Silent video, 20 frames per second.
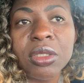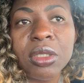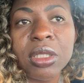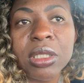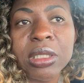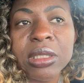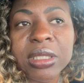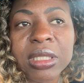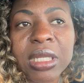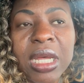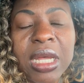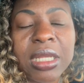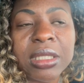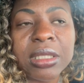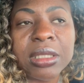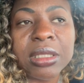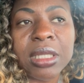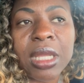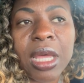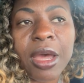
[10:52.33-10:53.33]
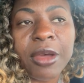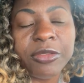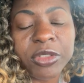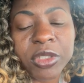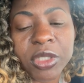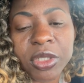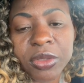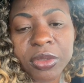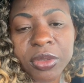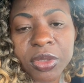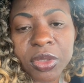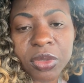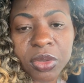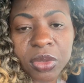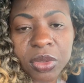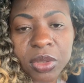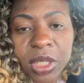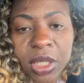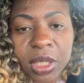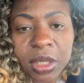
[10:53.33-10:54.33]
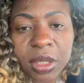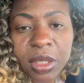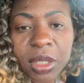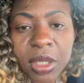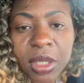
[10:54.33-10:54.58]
the scars after, so they